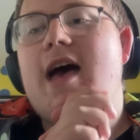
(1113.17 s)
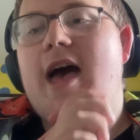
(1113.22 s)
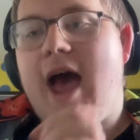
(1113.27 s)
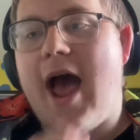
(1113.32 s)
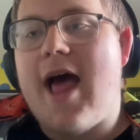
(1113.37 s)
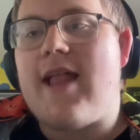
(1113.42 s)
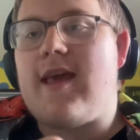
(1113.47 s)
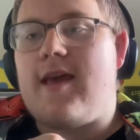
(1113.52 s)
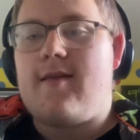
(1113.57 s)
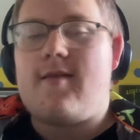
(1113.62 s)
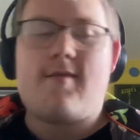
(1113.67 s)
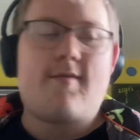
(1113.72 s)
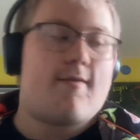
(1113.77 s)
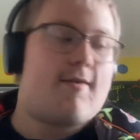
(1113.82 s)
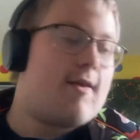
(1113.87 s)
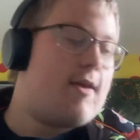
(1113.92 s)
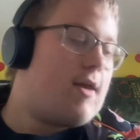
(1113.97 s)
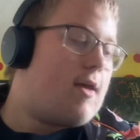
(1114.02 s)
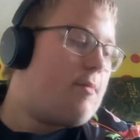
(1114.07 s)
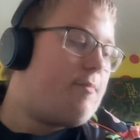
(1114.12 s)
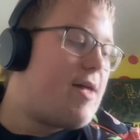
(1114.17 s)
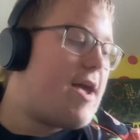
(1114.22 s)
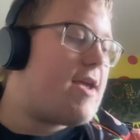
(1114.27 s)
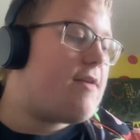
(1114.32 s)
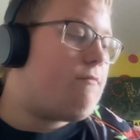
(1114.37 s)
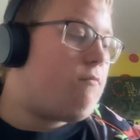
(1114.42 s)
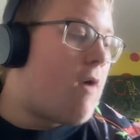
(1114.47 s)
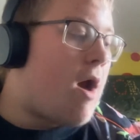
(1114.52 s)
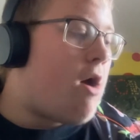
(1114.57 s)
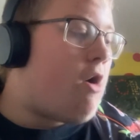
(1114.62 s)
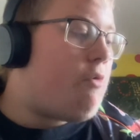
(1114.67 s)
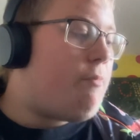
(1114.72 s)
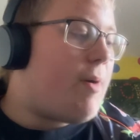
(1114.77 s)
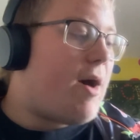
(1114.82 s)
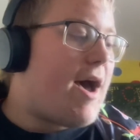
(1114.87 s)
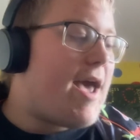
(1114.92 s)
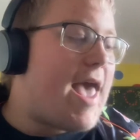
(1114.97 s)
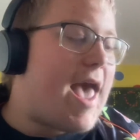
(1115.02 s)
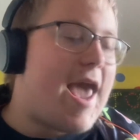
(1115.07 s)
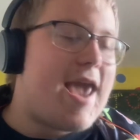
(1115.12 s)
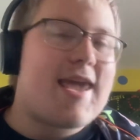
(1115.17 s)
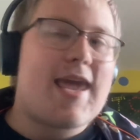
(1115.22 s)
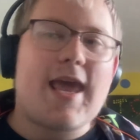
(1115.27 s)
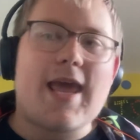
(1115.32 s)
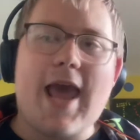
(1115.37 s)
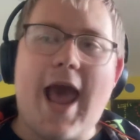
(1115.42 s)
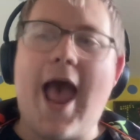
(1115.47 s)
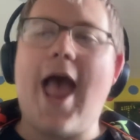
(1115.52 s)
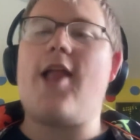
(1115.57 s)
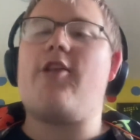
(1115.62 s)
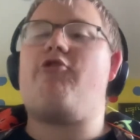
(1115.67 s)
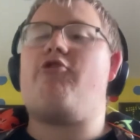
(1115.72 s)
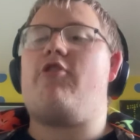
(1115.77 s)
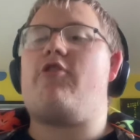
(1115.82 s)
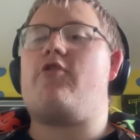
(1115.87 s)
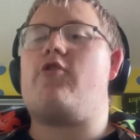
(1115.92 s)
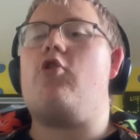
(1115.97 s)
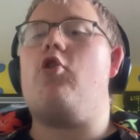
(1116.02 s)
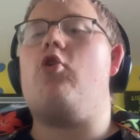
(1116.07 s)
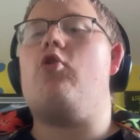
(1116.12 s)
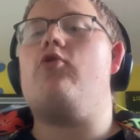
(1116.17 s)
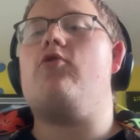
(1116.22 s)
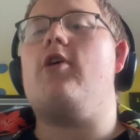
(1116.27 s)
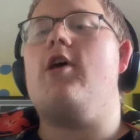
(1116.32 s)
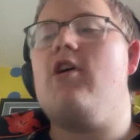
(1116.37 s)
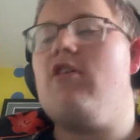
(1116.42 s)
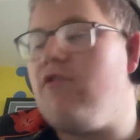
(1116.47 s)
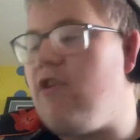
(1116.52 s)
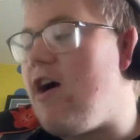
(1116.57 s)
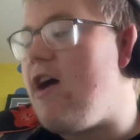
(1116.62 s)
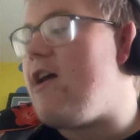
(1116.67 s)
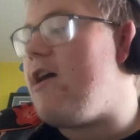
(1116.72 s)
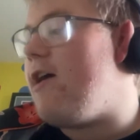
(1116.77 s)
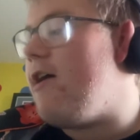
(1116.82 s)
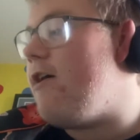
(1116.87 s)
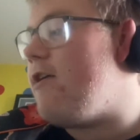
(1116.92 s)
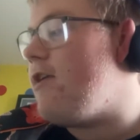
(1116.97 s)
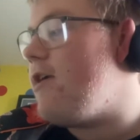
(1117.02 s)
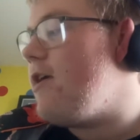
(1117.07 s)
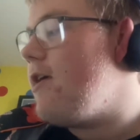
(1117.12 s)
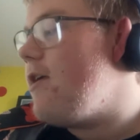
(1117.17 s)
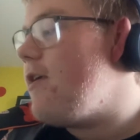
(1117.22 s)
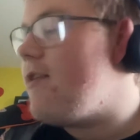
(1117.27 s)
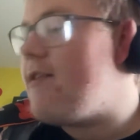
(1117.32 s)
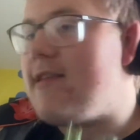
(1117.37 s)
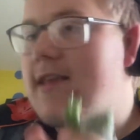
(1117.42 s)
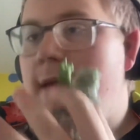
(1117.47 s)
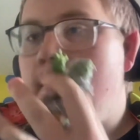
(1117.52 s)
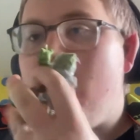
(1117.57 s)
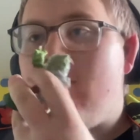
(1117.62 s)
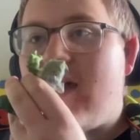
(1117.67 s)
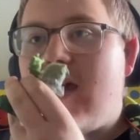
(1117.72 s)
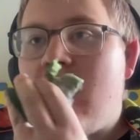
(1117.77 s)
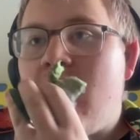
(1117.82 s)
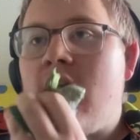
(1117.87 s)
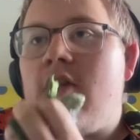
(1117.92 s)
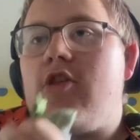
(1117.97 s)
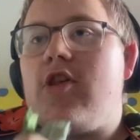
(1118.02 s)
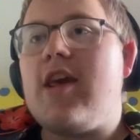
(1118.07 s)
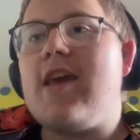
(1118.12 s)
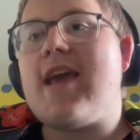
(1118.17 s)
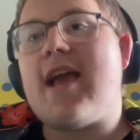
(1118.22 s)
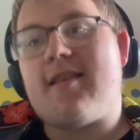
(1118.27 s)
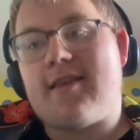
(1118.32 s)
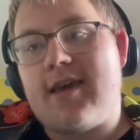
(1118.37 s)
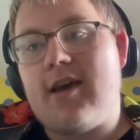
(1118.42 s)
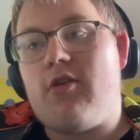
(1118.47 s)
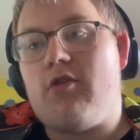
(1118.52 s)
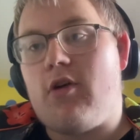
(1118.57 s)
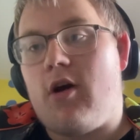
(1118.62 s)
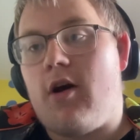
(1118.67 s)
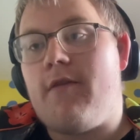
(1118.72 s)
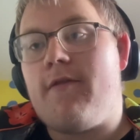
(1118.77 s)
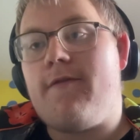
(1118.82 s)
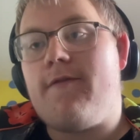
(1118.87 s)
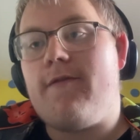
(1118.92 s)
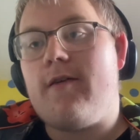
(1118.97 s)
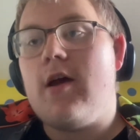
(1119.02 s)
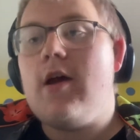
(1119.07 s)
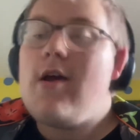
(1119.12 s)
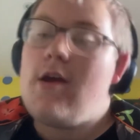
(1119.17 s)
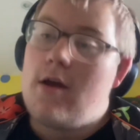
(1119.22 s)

Alice, played well by an actress called Ryan Simpkin. She gets killed off.